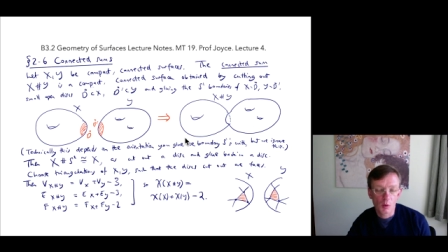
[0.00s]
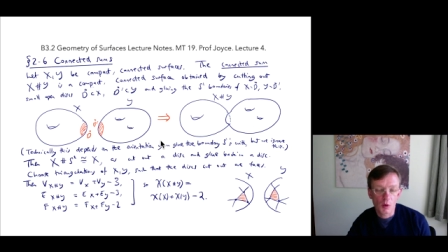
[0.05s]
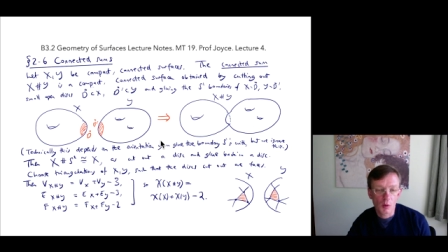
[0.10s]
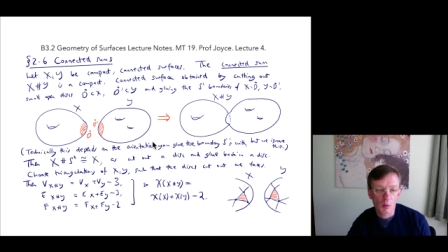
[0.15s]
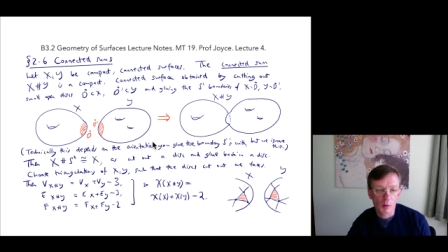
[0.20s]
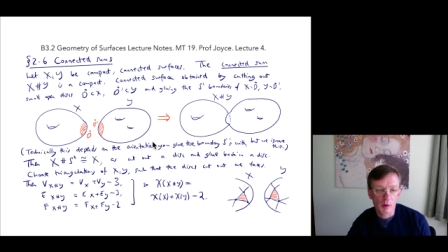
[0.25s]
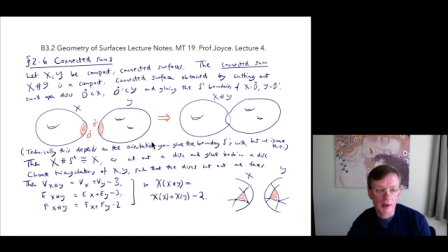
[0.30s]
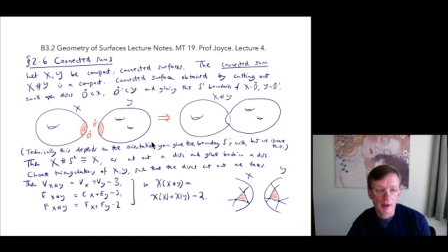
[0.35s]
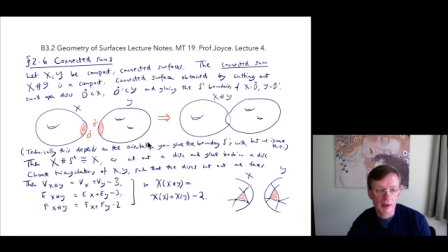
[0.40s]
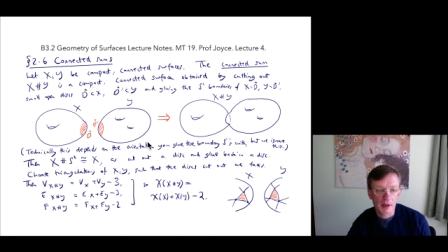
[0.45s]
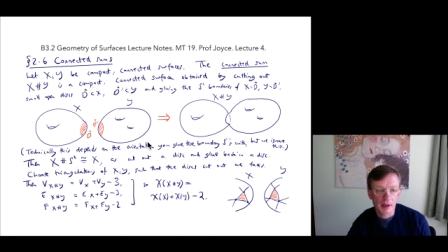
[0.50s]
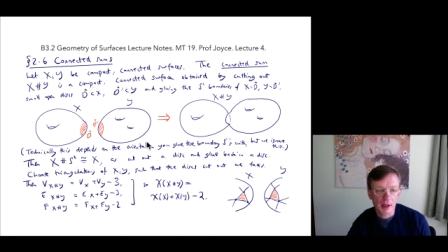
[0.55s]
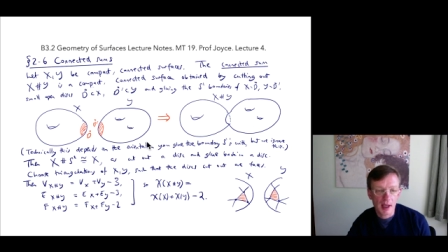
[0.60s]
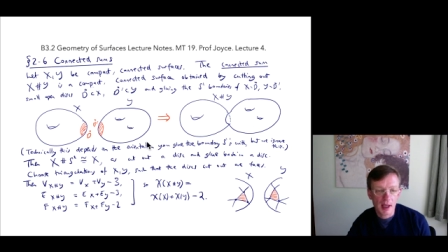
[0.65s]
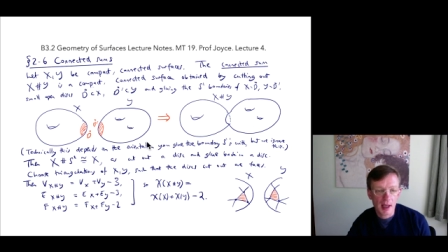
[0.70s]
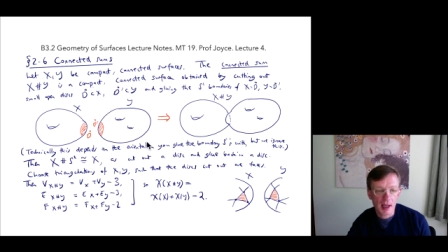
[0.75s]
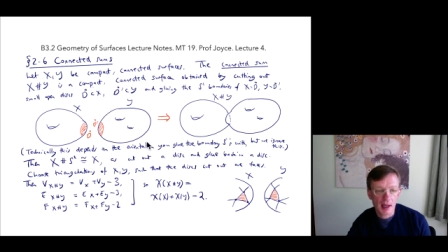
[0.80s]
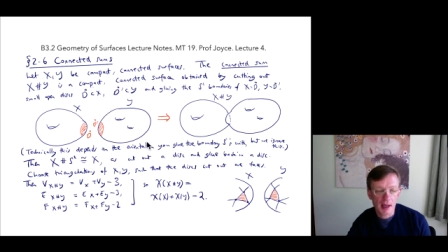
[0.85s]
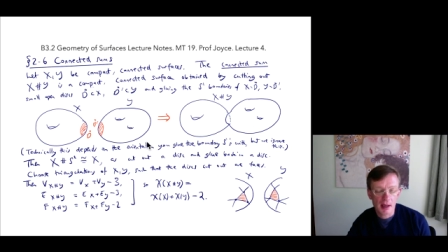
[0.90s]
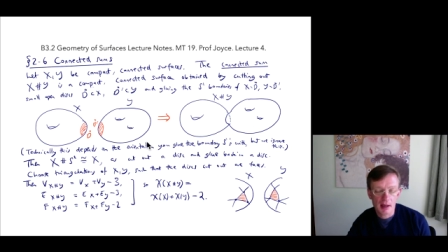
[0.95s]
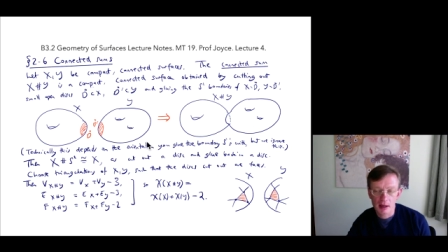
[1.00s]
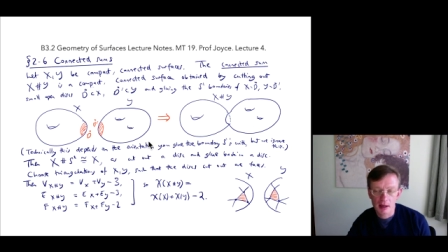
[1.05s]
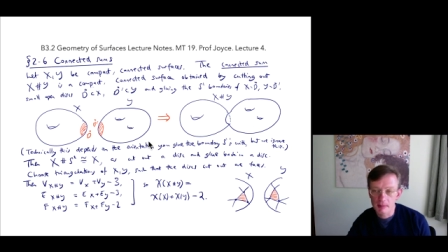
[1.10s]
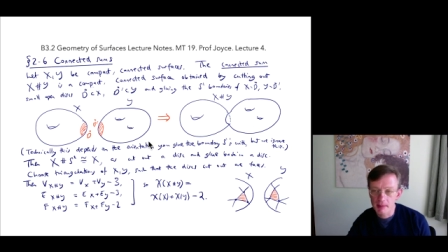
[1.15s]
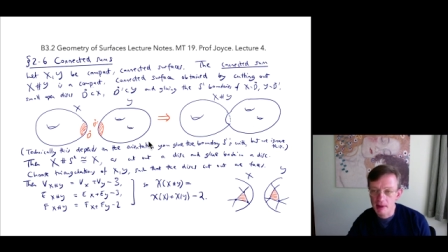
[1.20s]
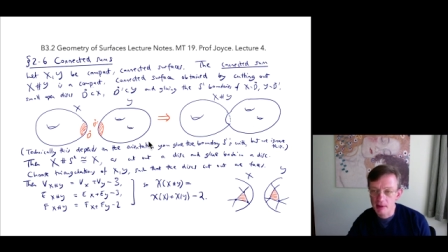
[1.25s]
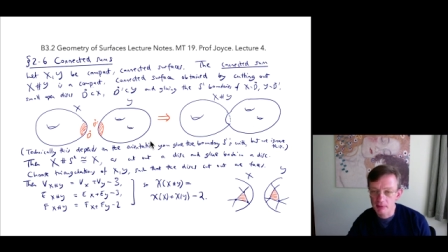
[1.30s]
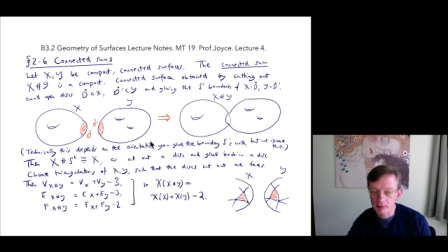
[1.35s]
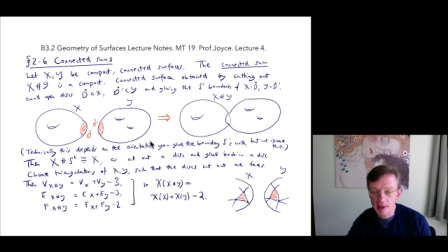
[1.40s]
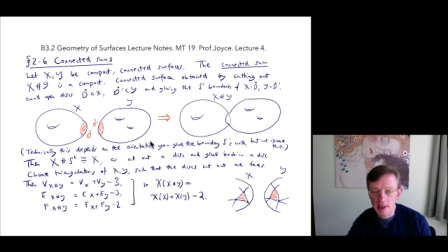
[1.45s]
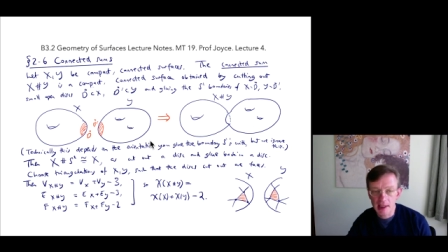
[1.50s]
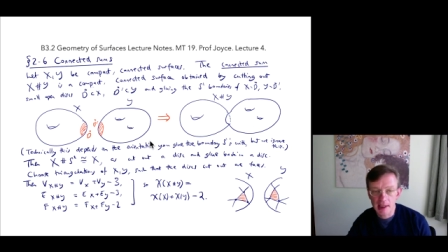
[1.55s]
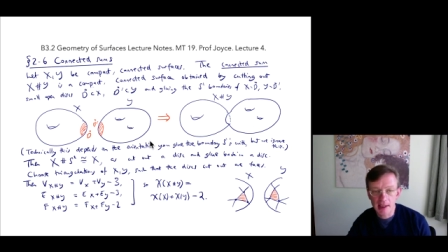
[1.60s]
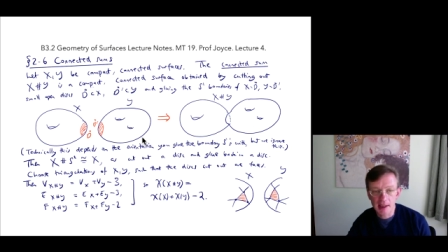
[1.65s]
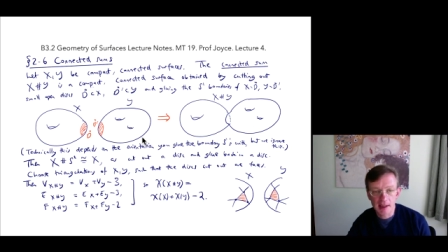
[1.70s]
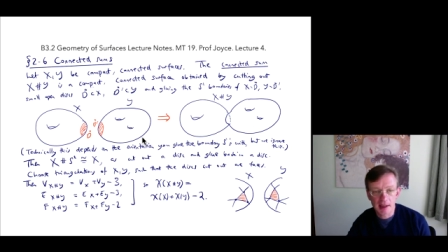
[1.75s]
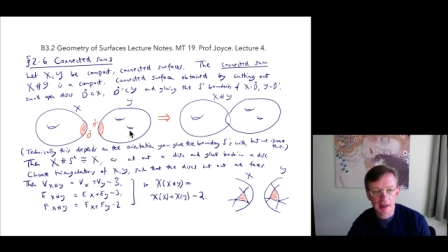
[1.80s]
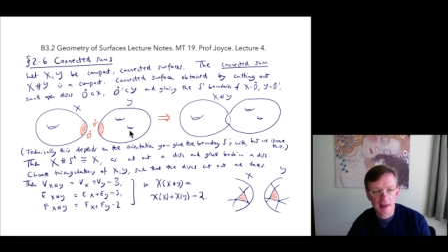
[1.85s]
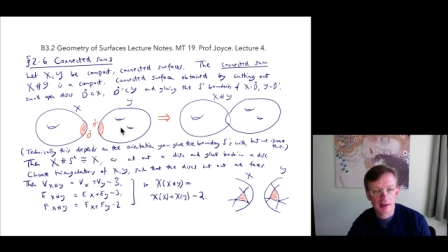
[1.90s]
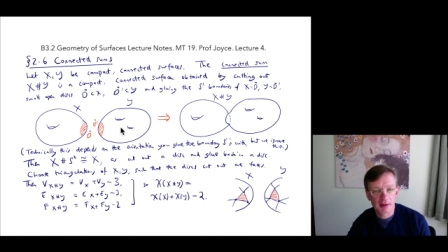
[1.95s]
What we care about
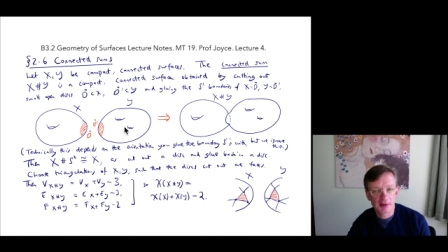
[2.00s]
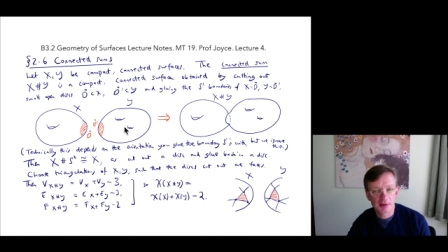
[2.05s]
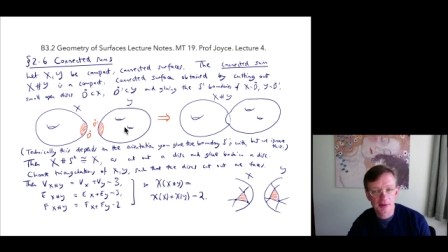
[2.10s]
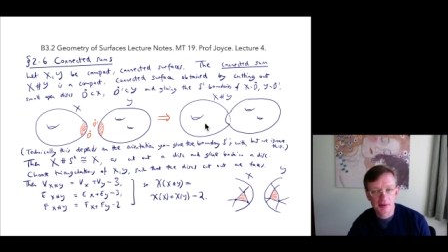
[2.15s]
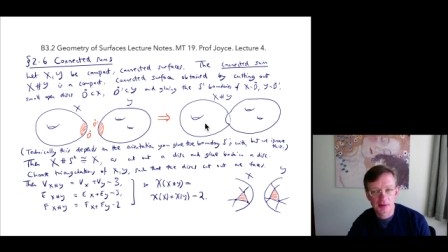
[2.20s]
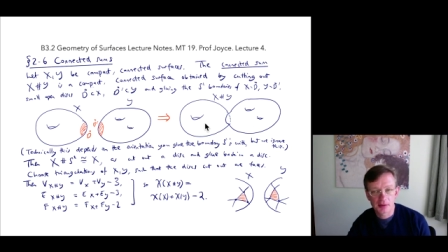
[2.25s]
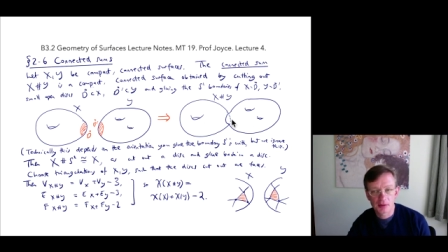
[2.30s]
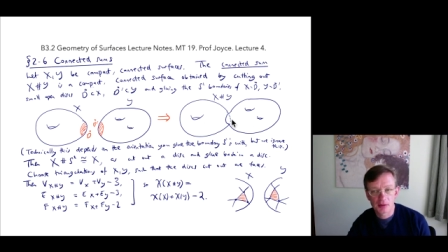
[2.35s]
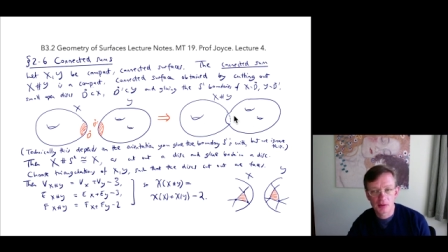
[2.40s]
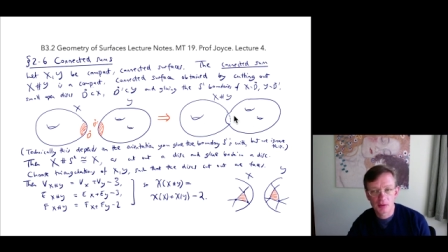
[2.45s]
really is